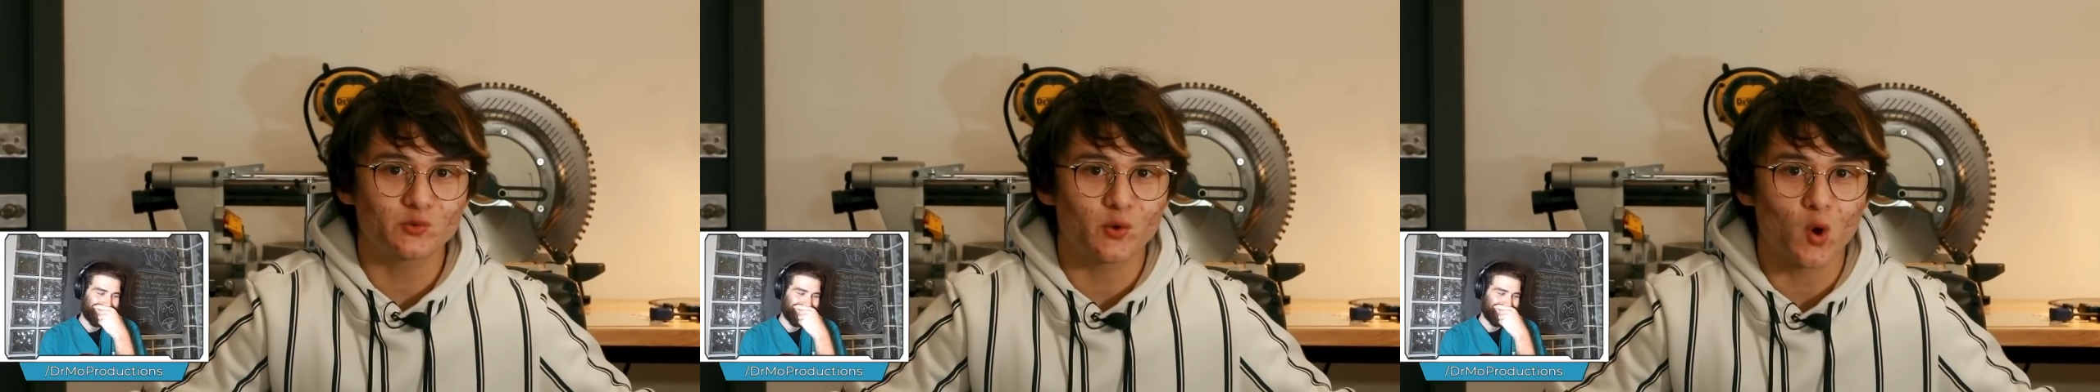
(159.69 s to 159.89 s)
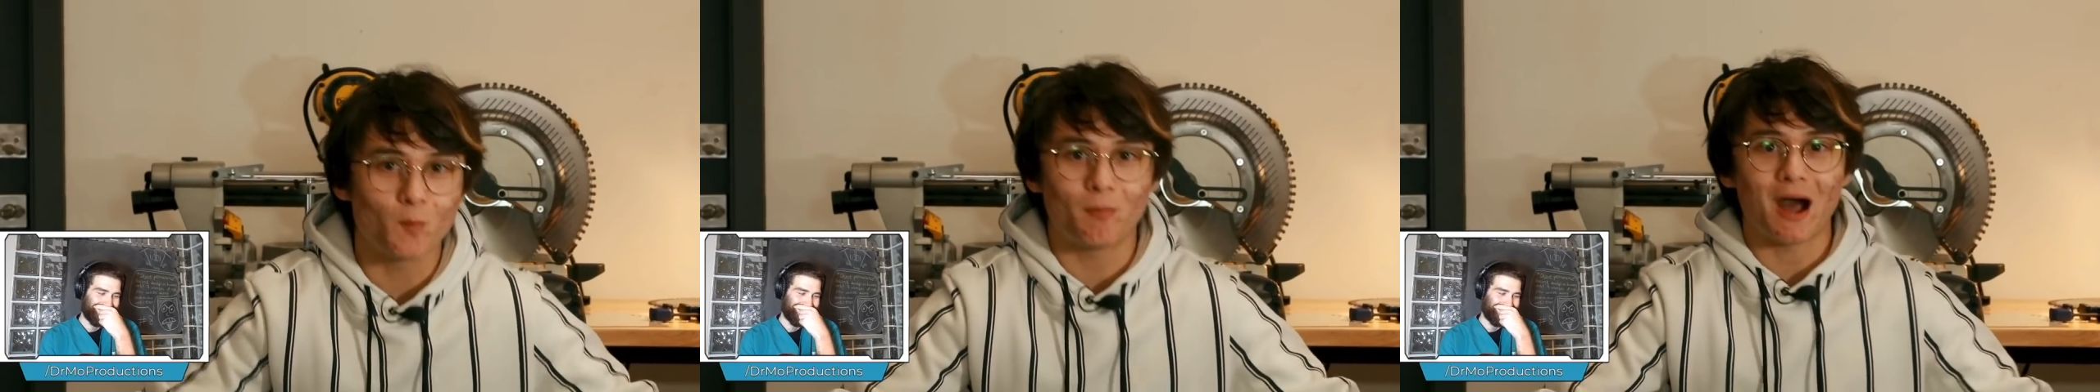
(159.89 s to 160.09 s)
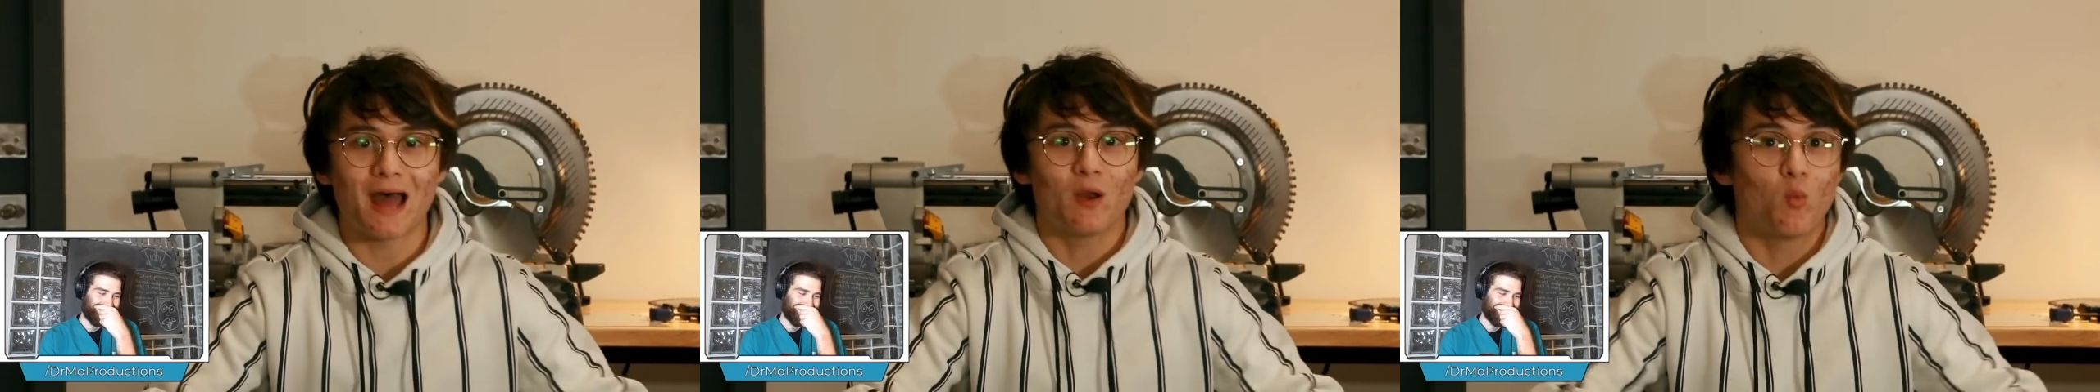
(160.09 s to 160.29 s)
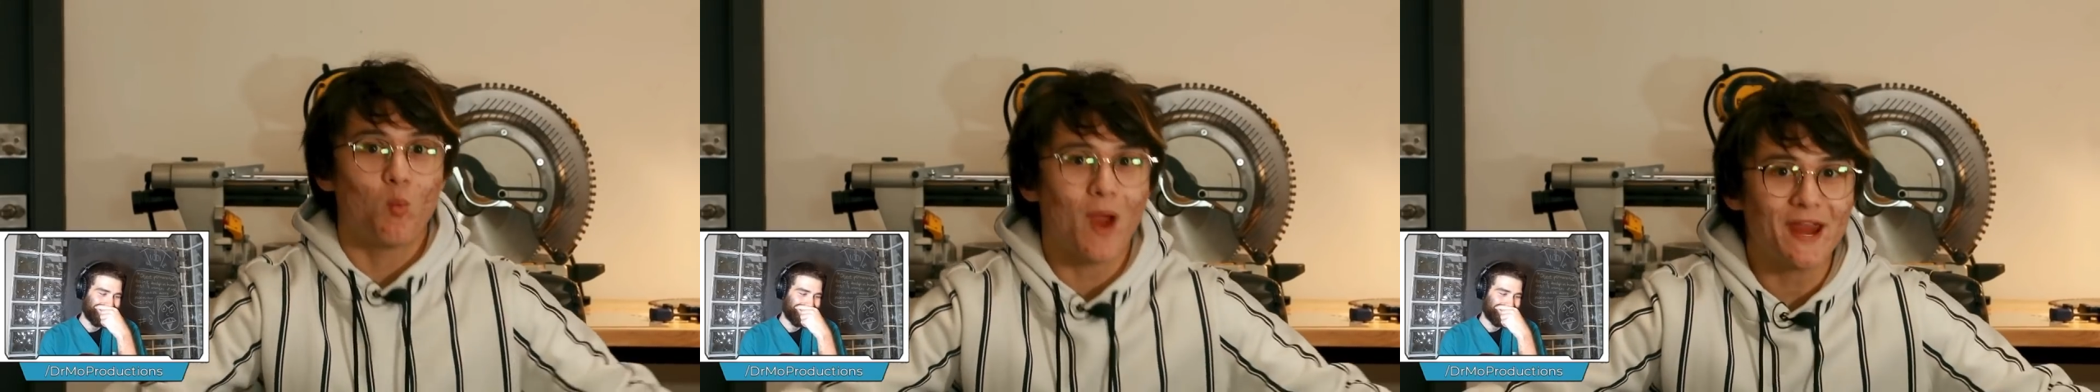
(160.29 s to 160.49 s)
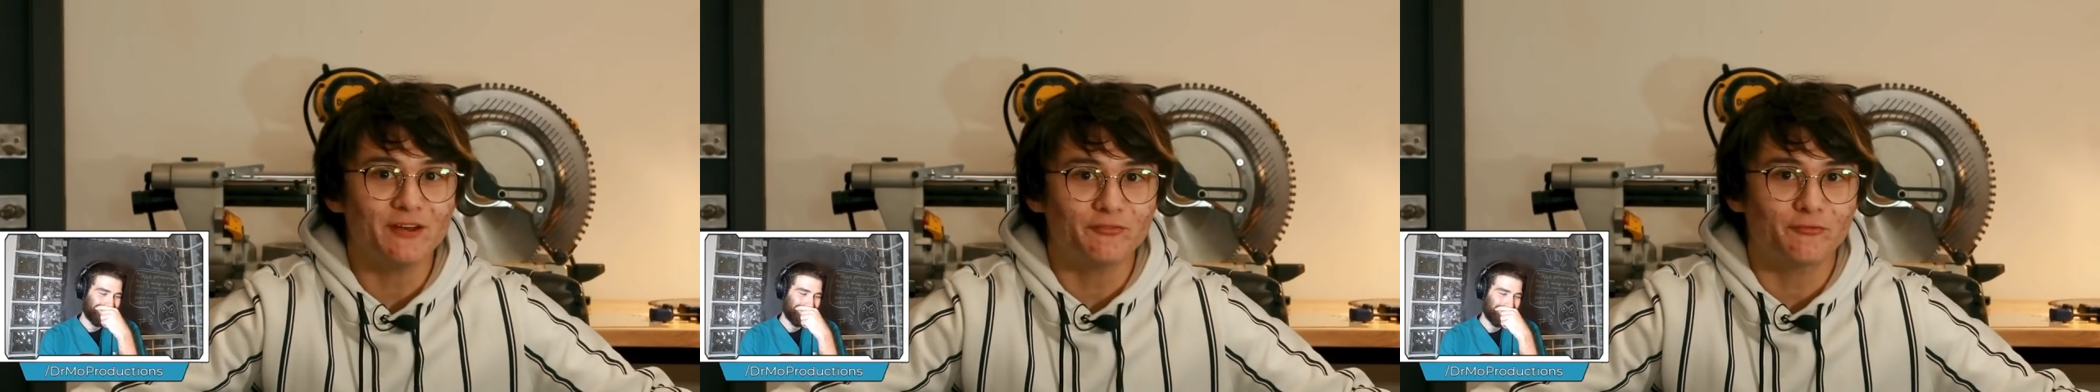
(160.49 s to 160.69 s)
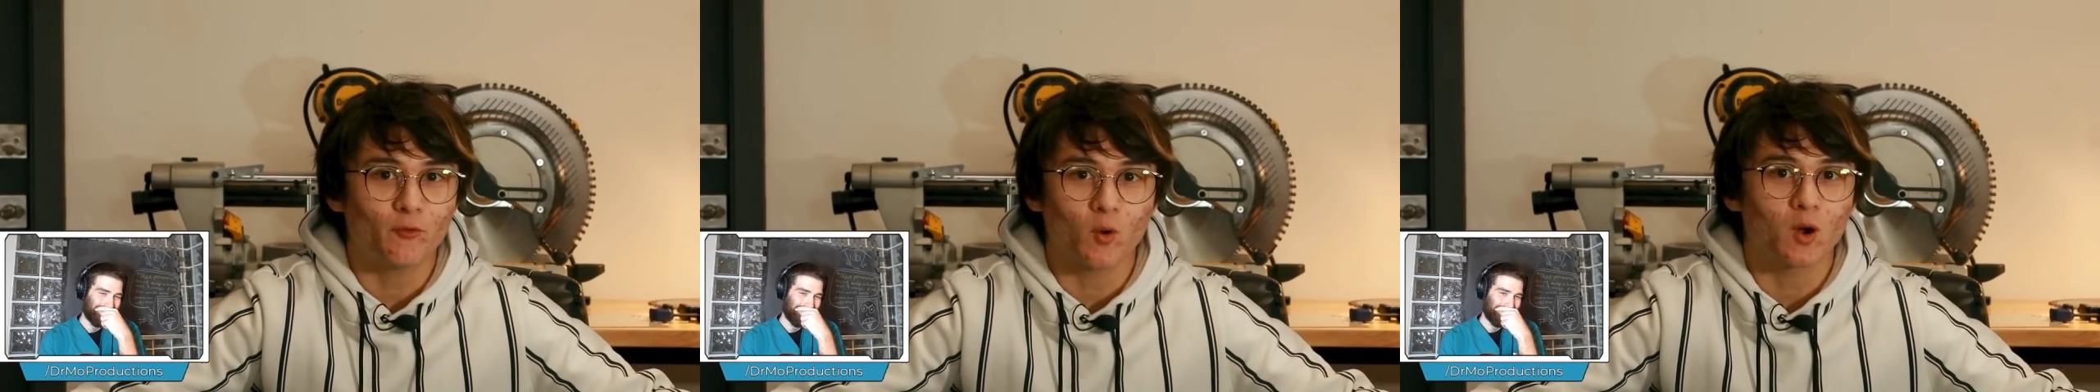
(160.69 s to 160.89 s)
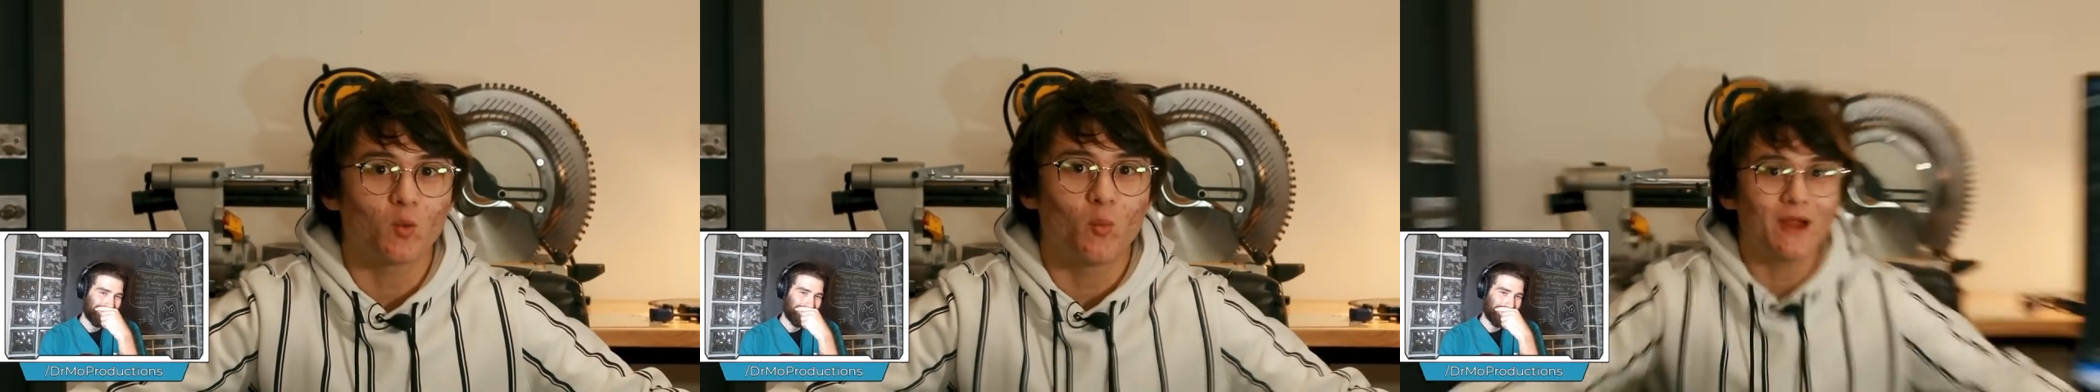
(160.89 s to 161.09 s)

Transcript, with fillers: robot? Wait for it.